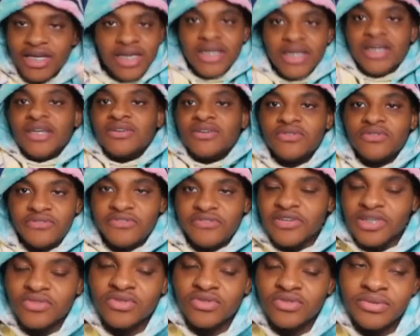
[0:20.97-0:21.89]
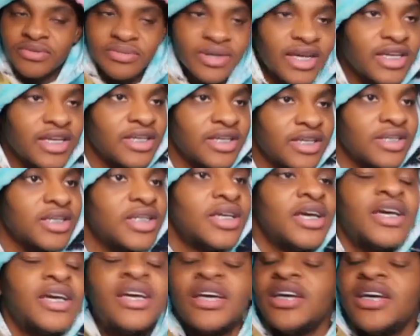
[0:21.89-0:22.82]
who fucking with me? Hey,
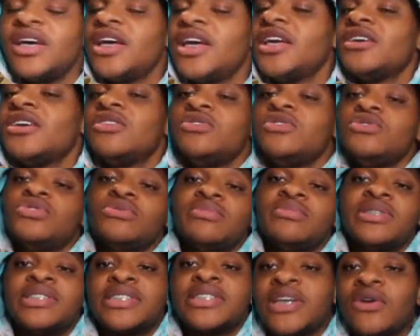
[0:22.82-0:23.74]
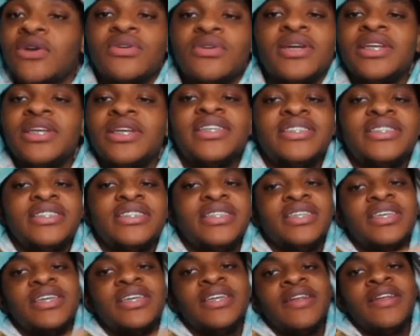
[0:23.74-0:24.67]
I ain't gonna do too much talking. Let's just
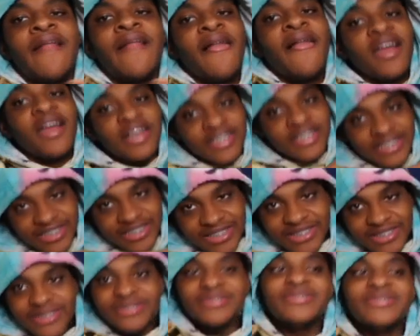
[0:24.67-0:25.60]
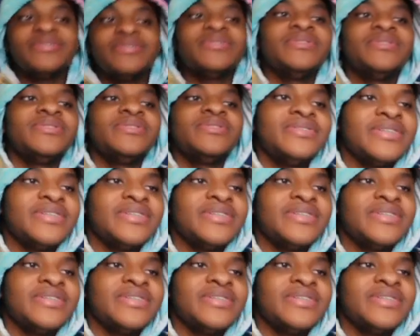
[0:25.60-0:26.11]
get to